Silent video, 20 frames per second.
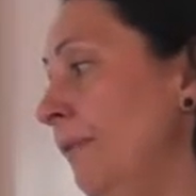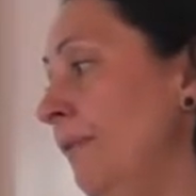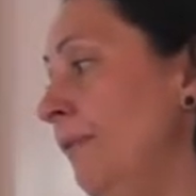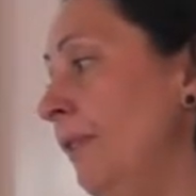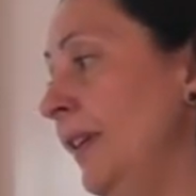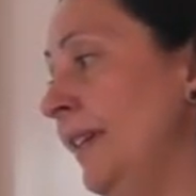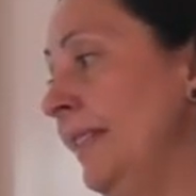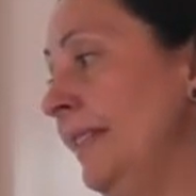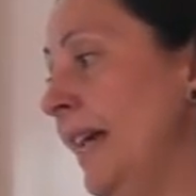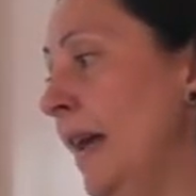
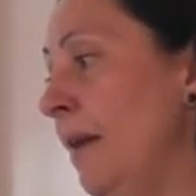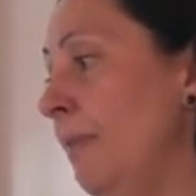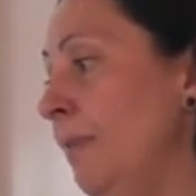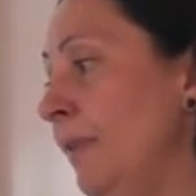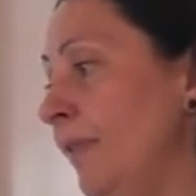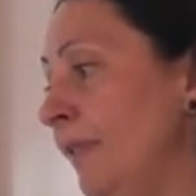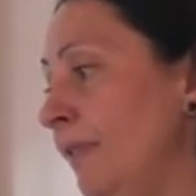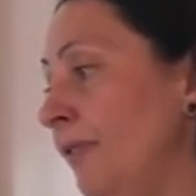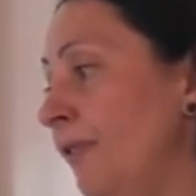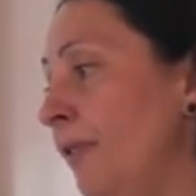For
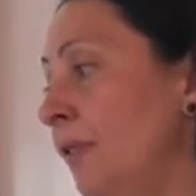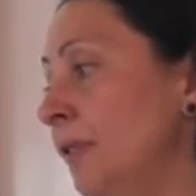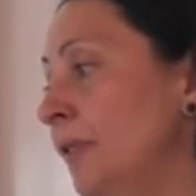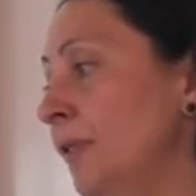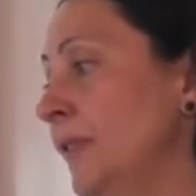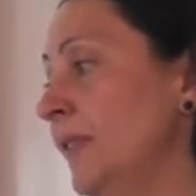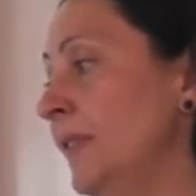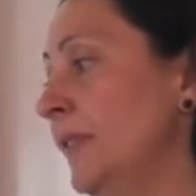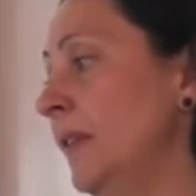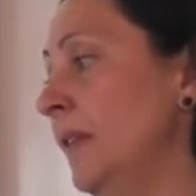example, the
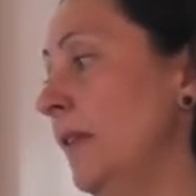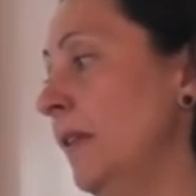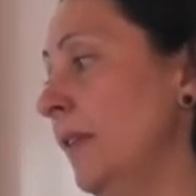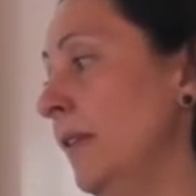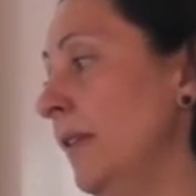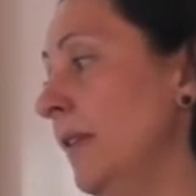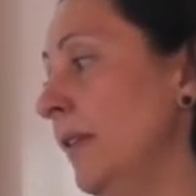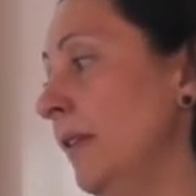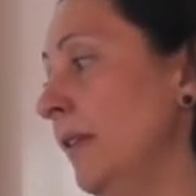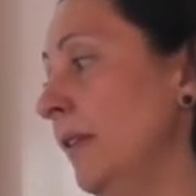focus
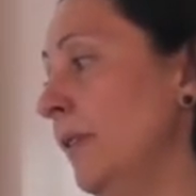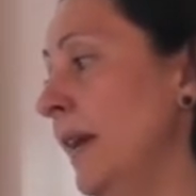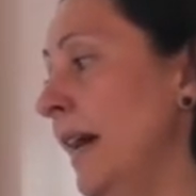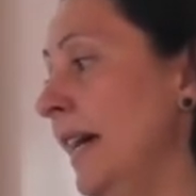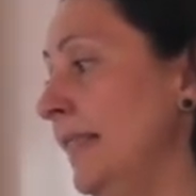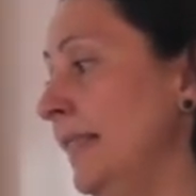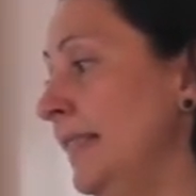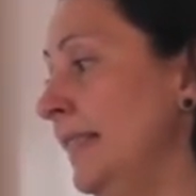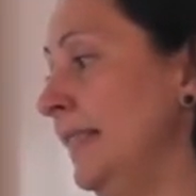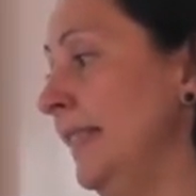on
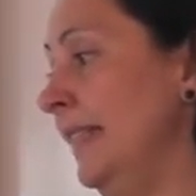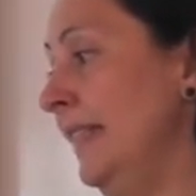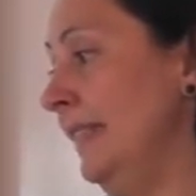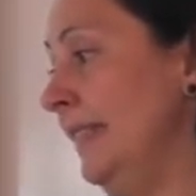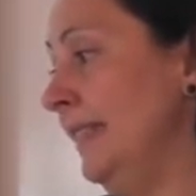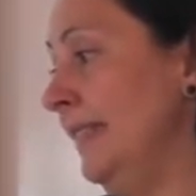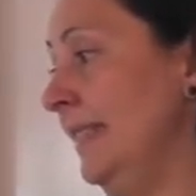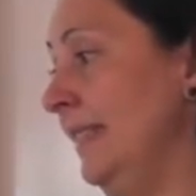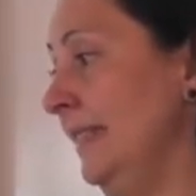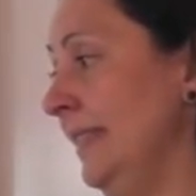crisis
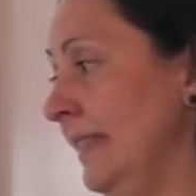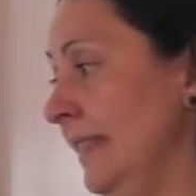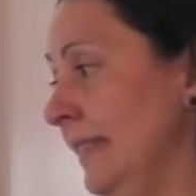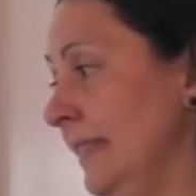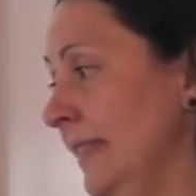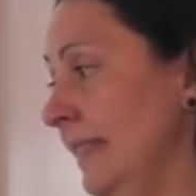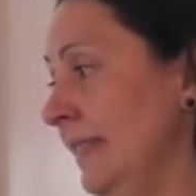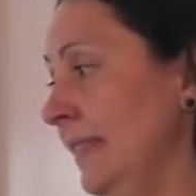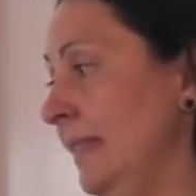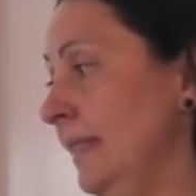
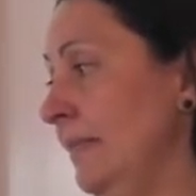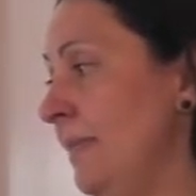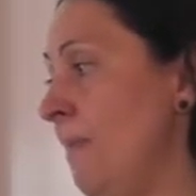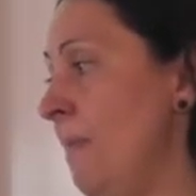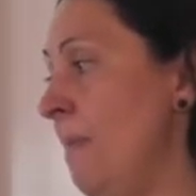incidents